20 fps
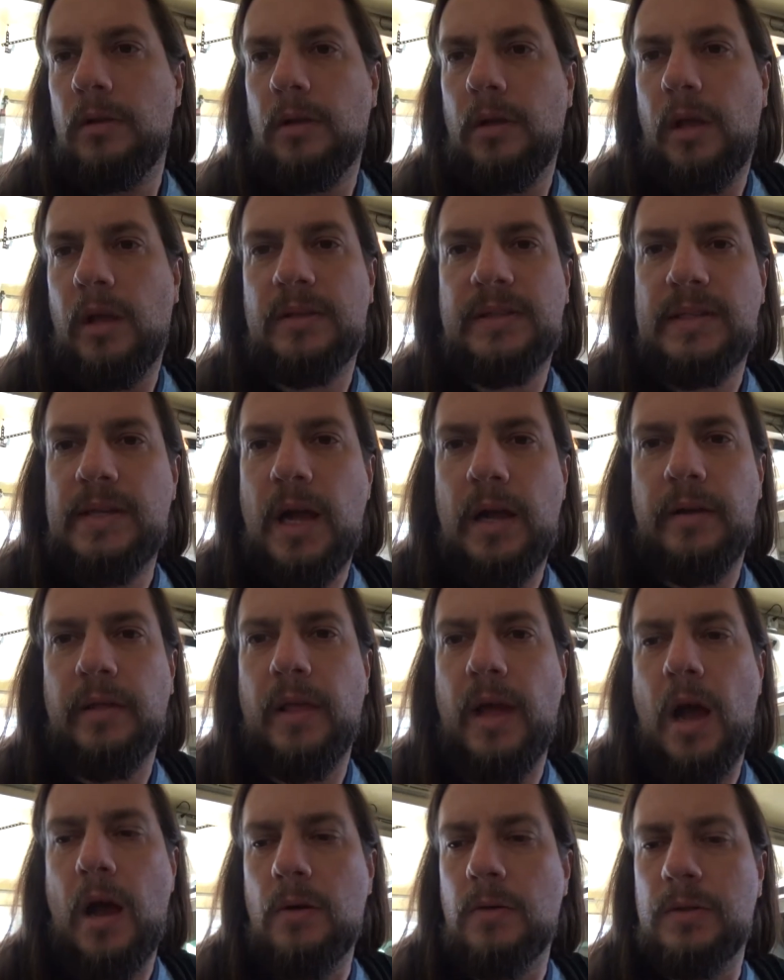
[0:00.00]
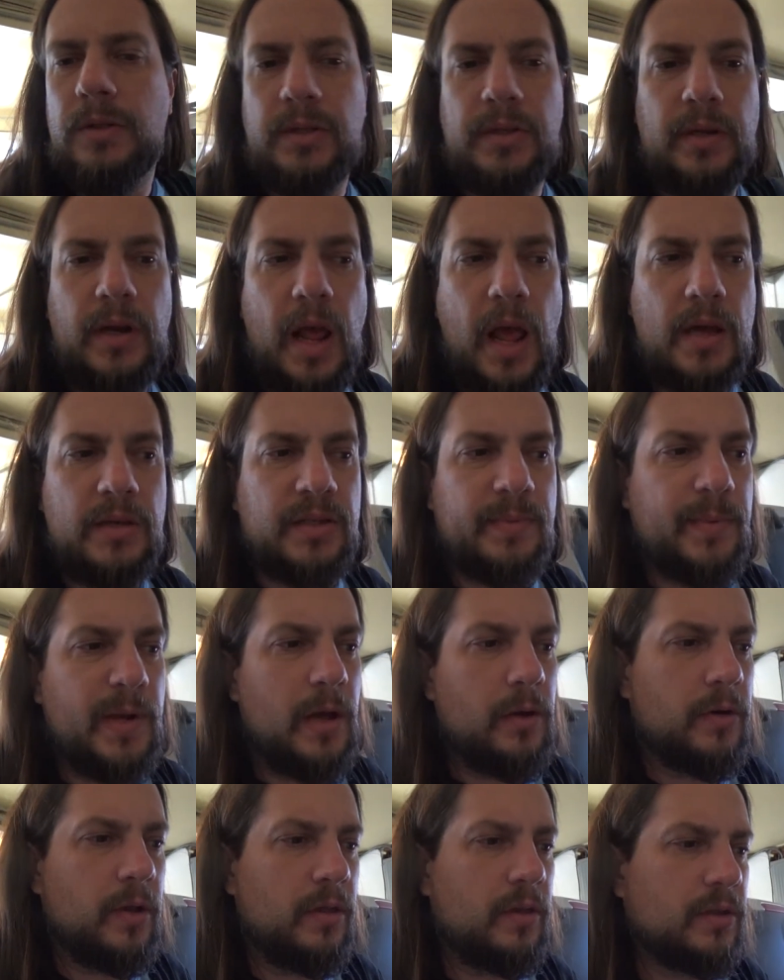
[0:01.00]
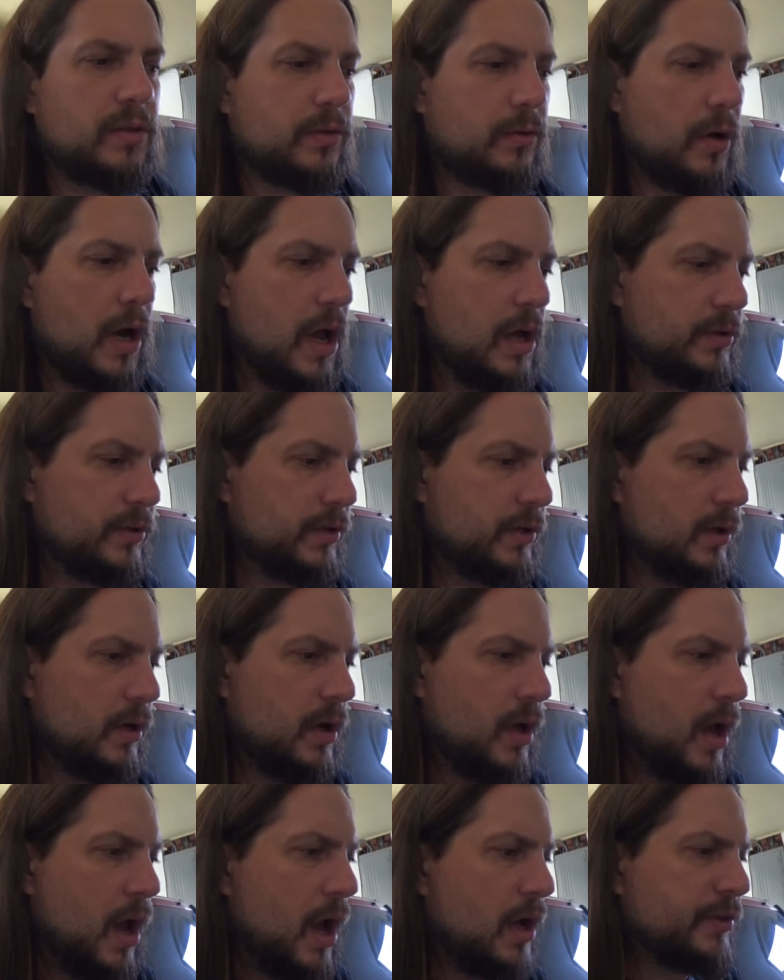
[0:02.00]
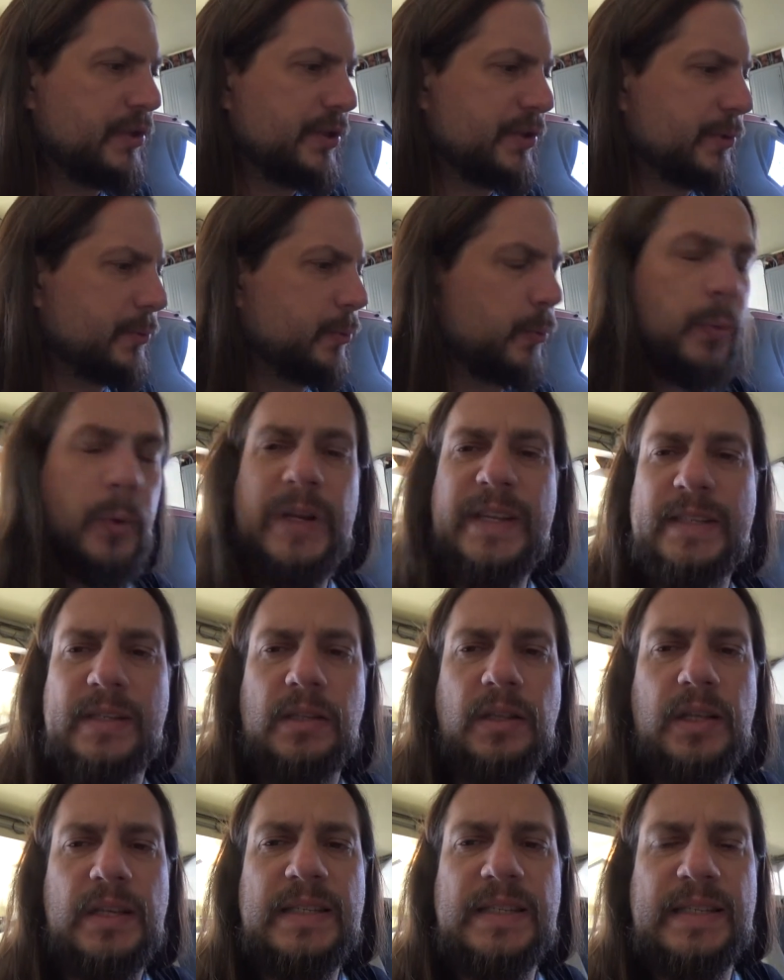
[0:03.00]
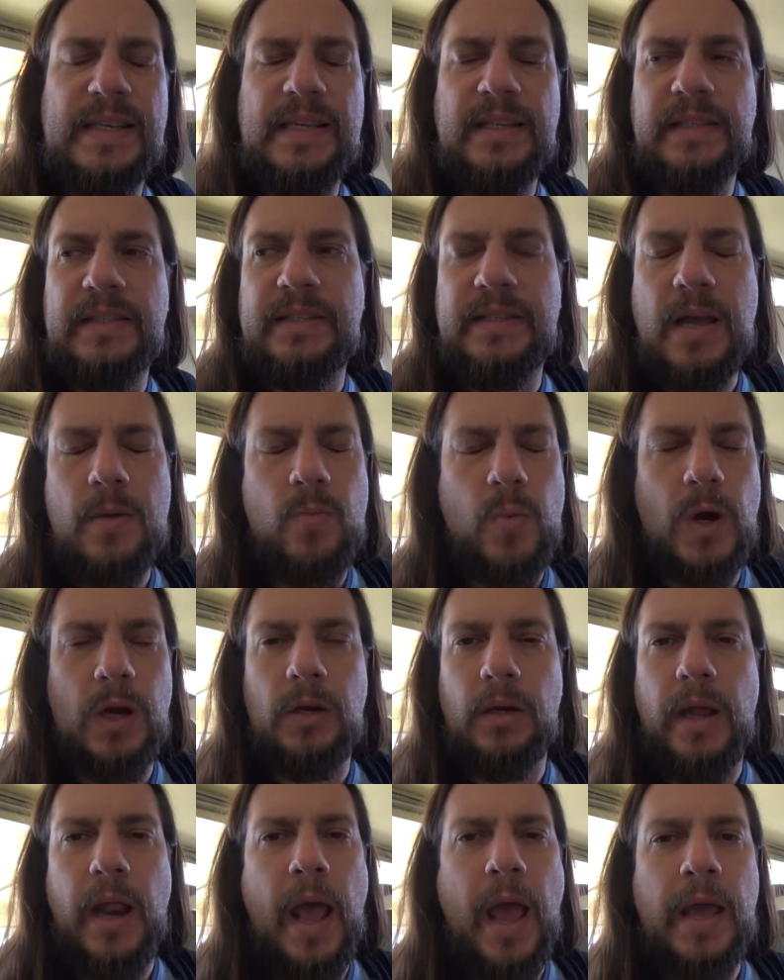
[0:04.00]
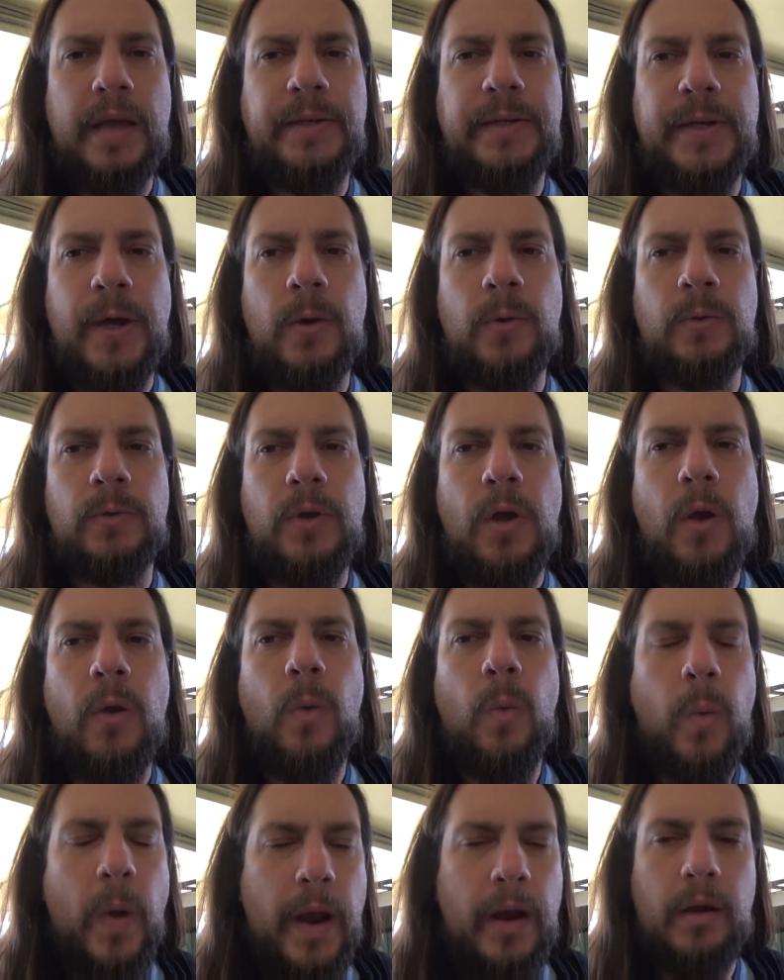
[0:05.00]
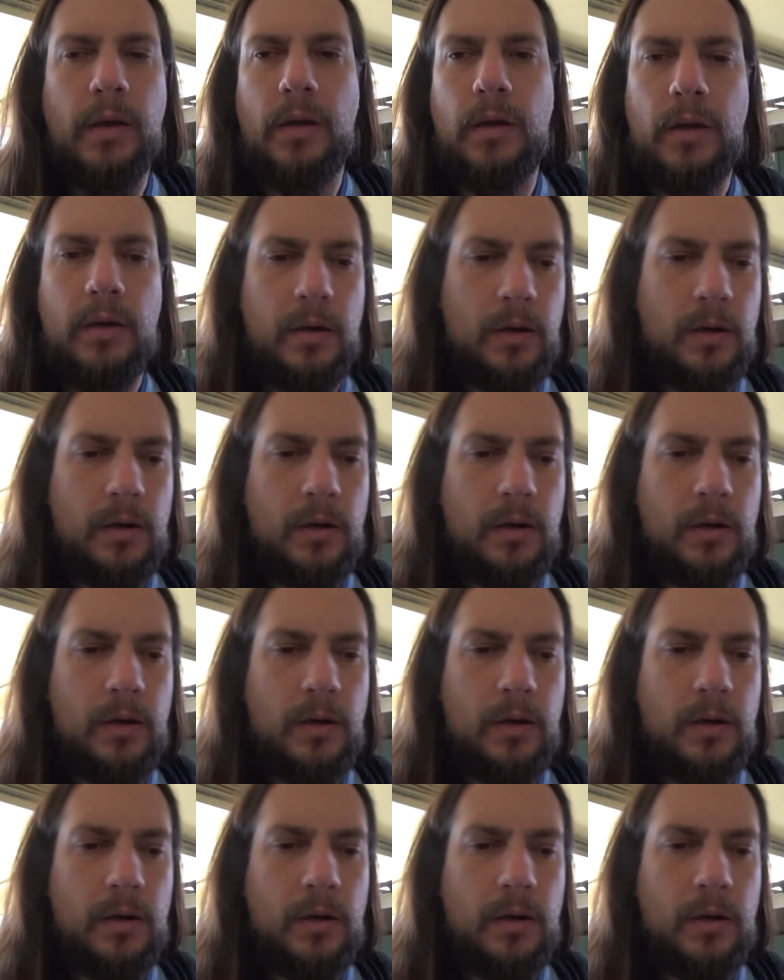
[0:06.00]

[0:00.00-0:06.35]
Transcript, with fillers: It's not in the house, it has to be out in the garage. I just recently seen it somewhere and I don't know where.